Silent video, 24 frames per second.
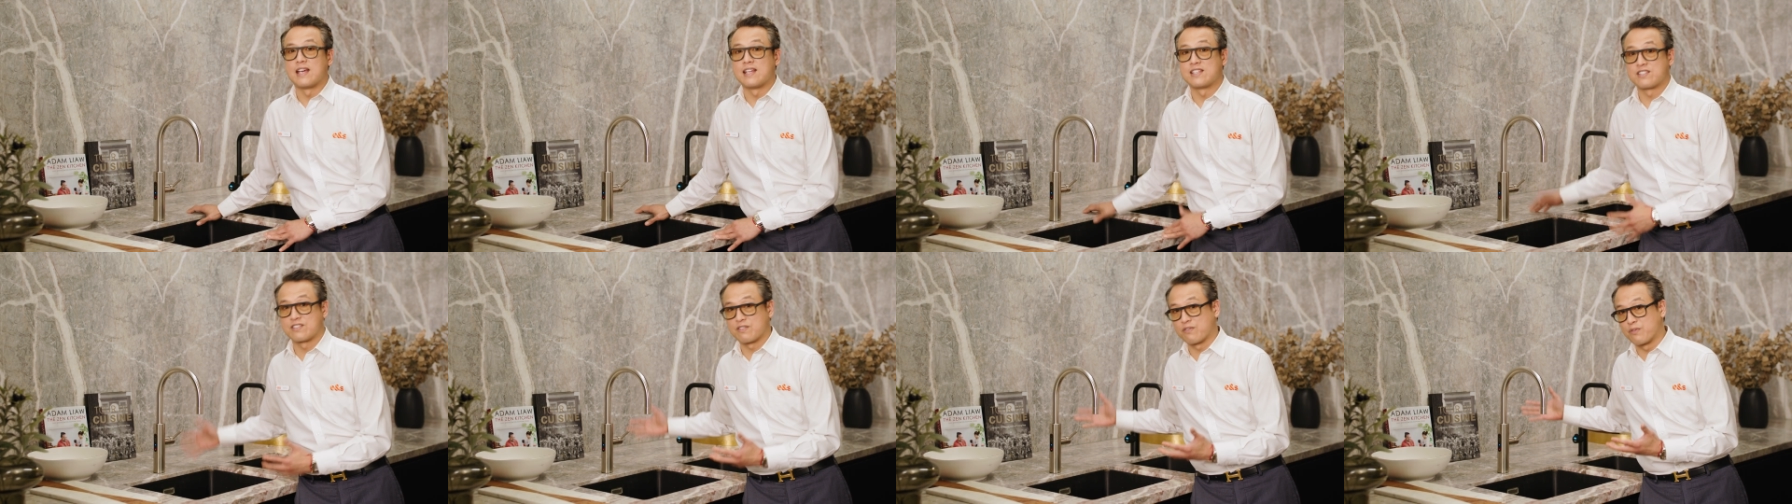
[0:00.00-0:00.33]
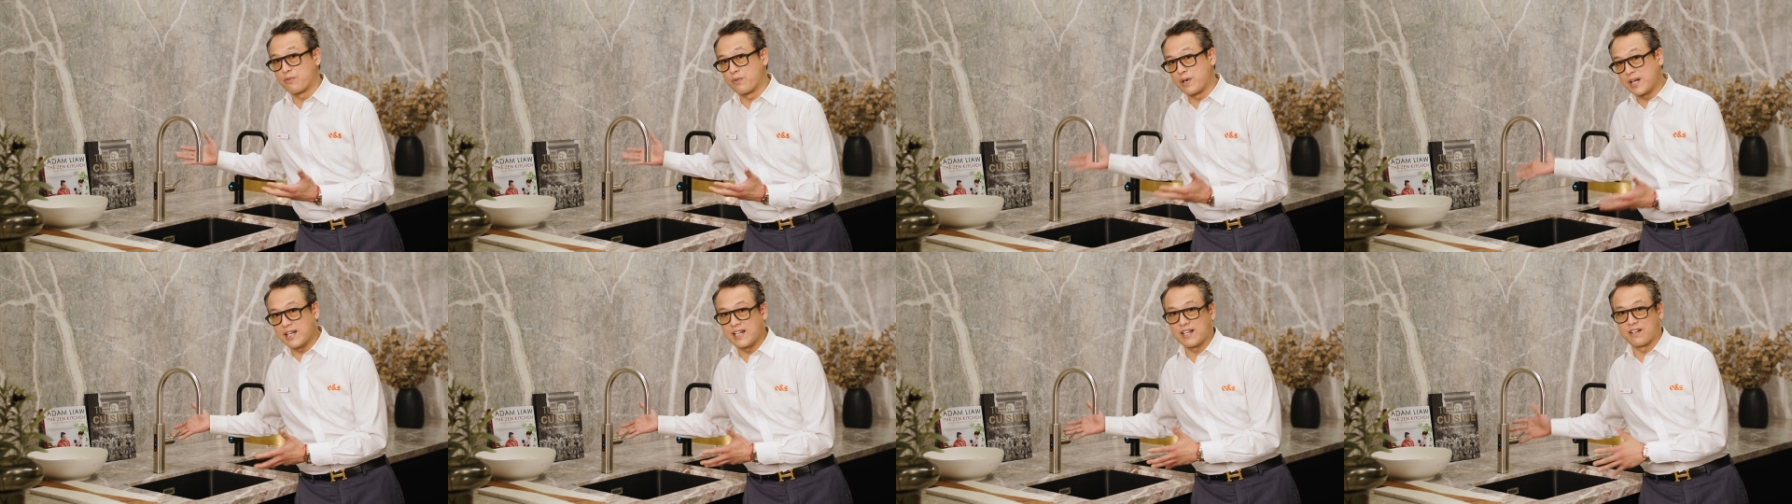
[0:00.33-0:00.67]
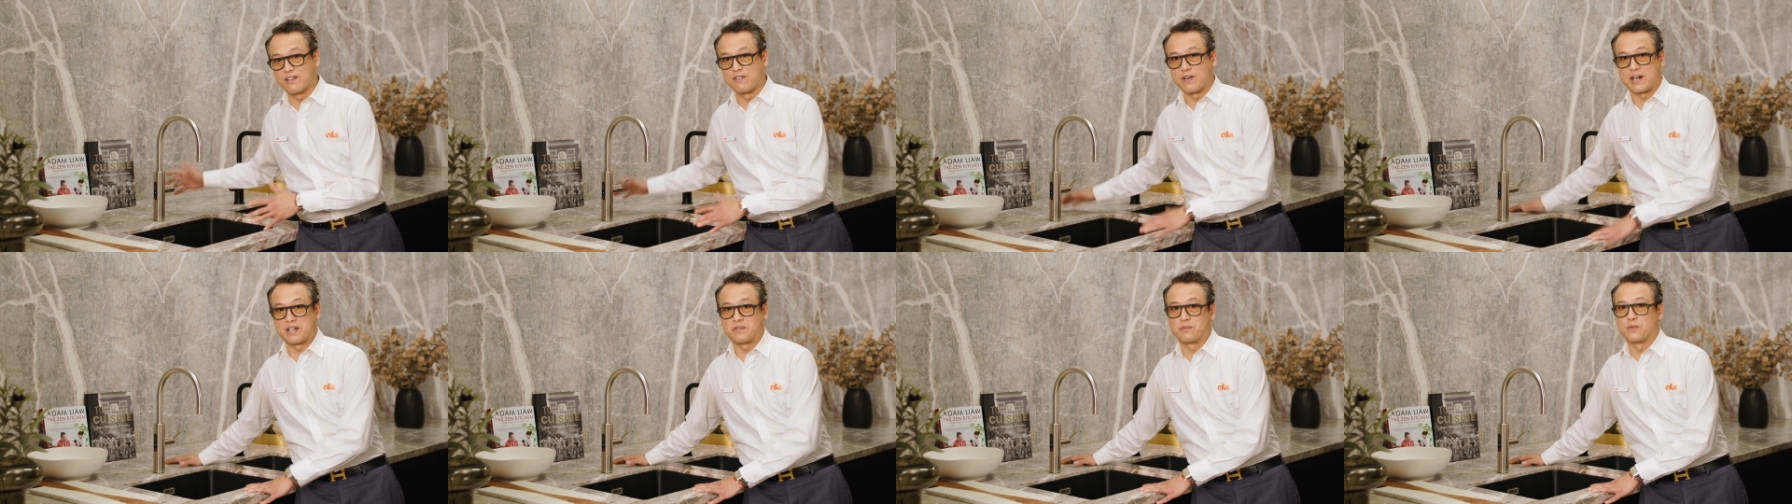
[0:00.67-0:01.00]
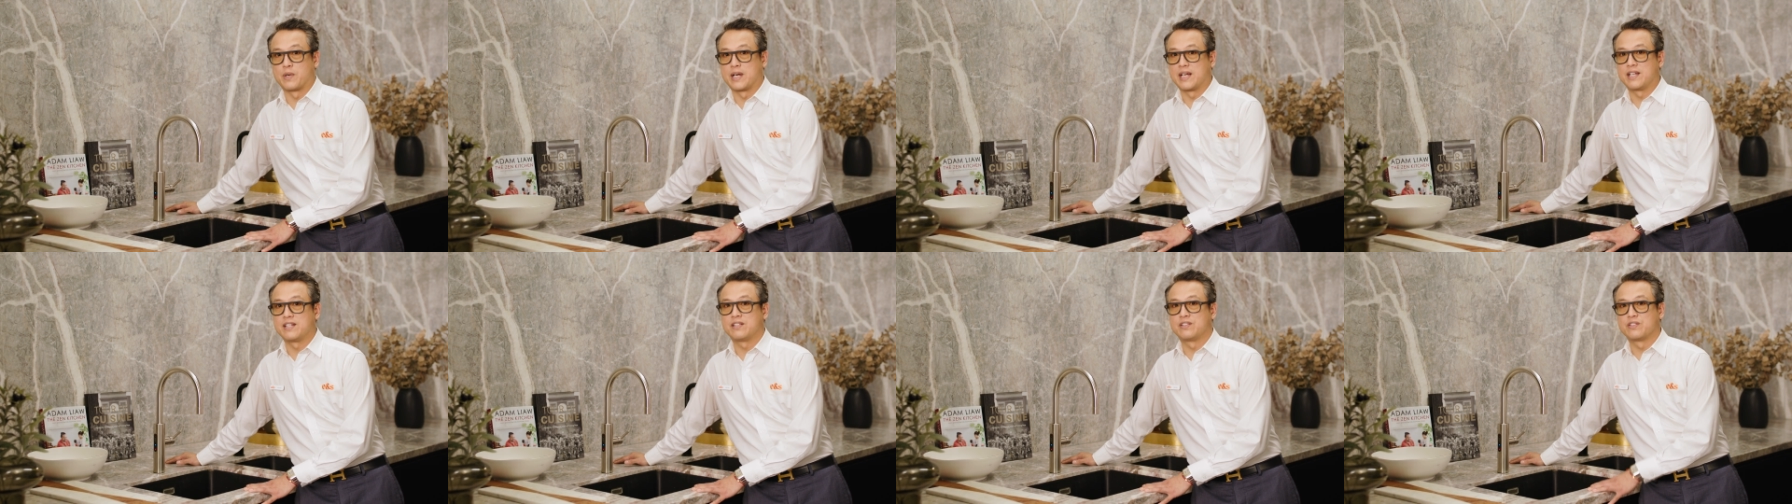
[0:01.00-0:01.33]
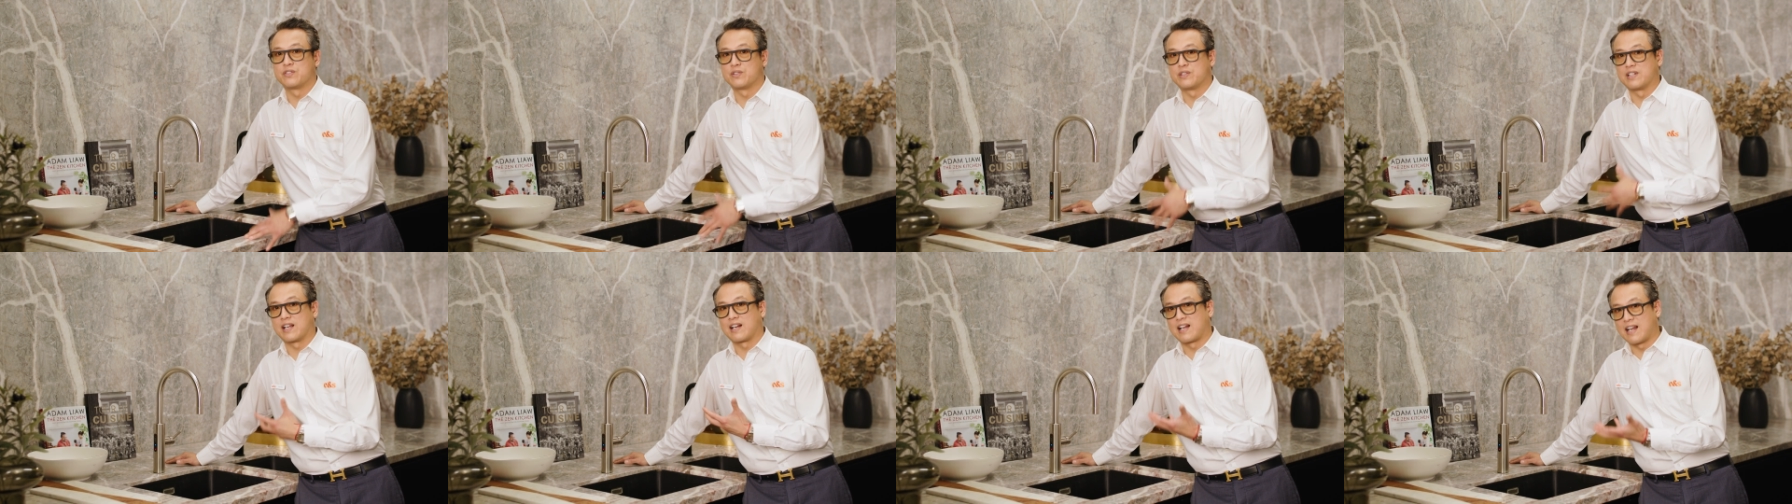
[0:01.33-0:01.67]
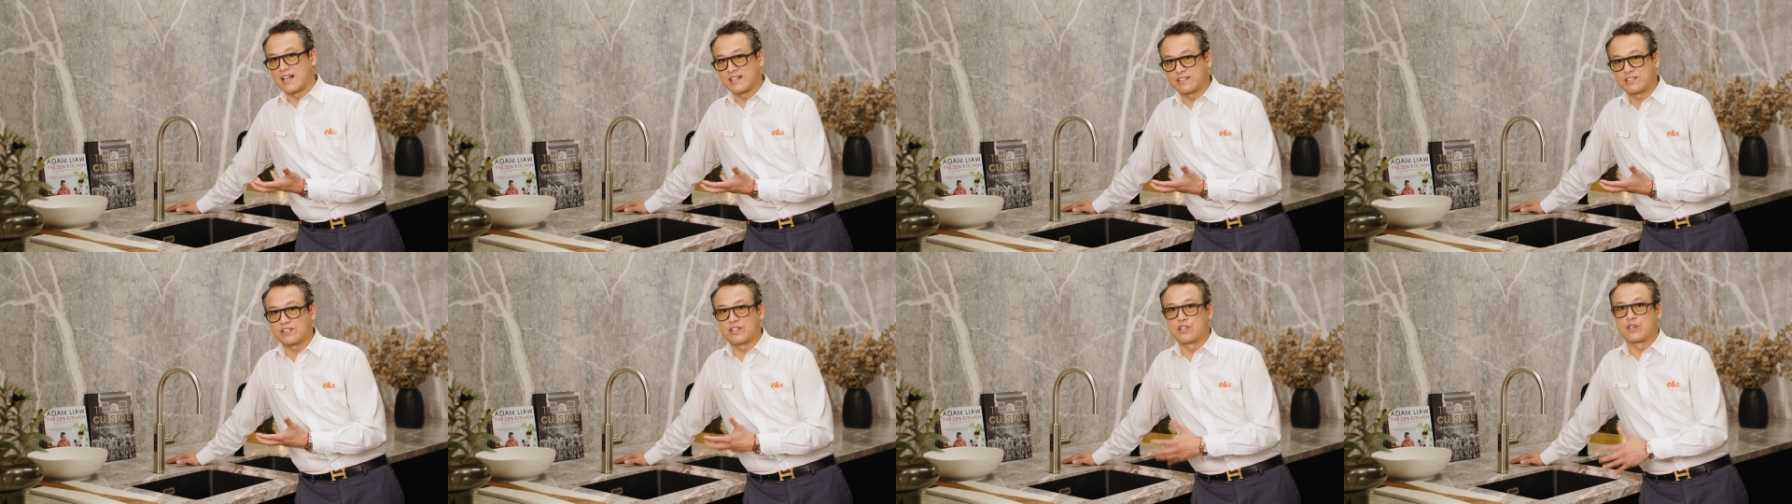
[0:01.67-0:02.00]
It's a really great way to
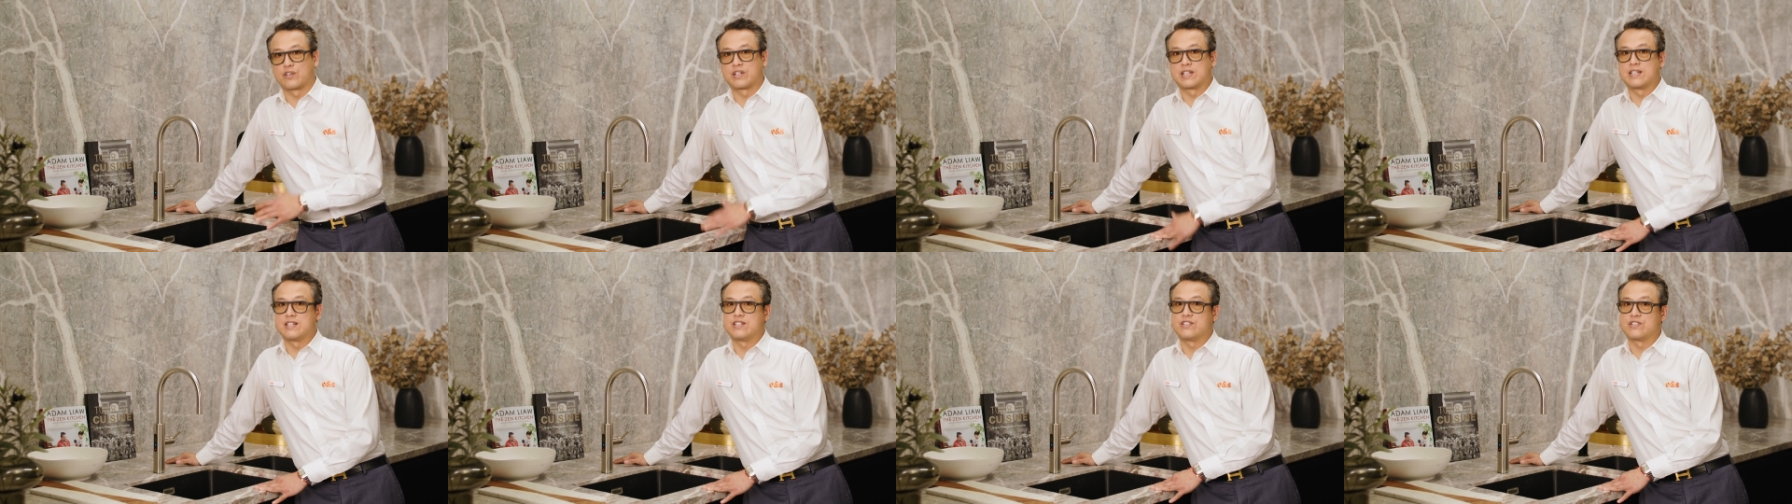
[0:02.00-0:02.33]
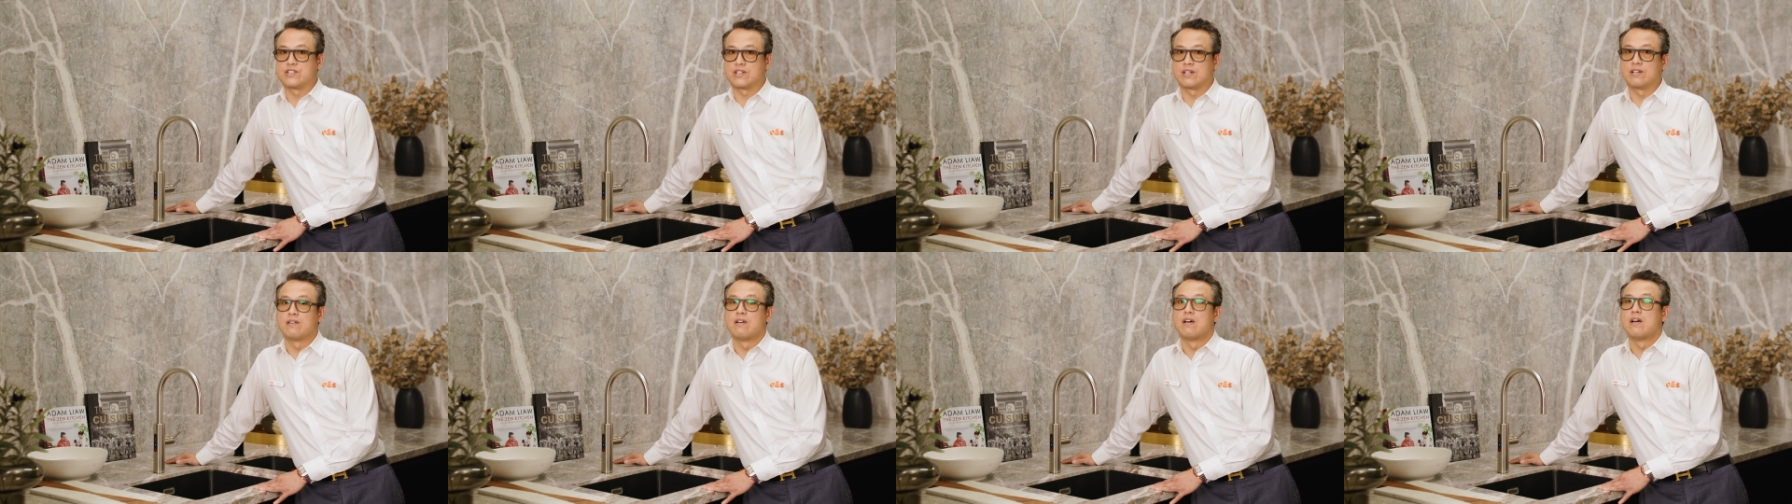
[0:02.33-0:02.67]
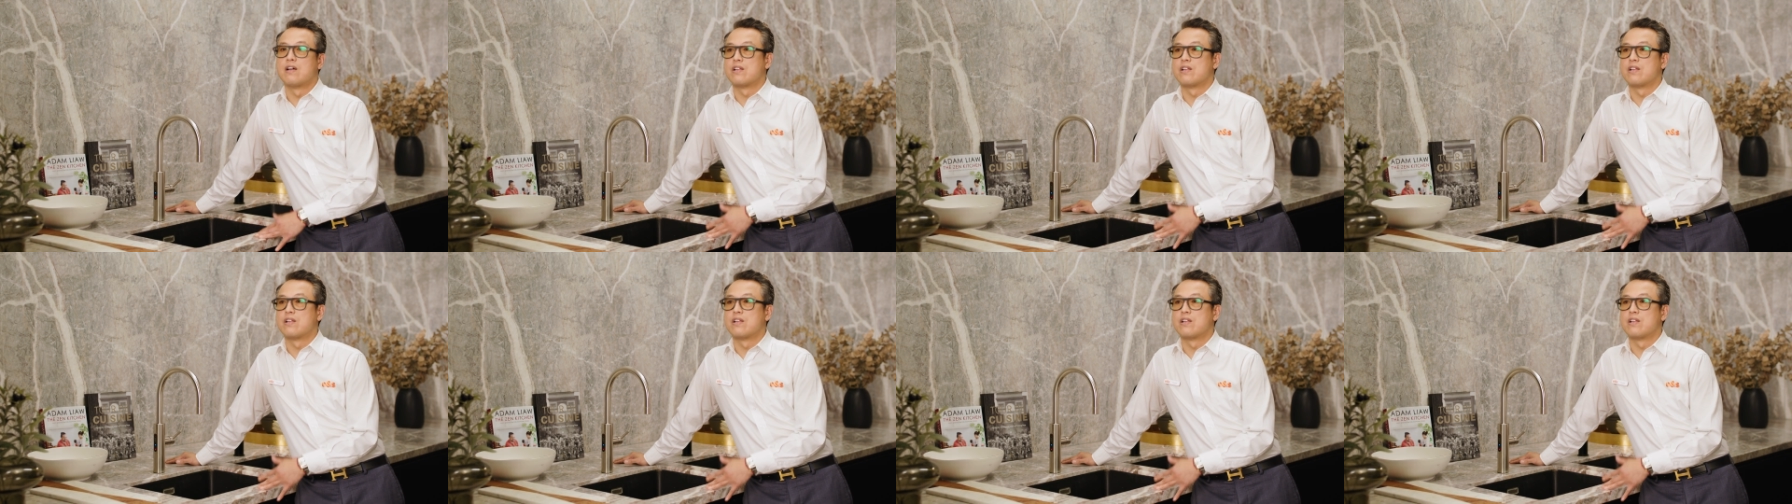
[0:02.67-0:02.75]
declutter your kitchen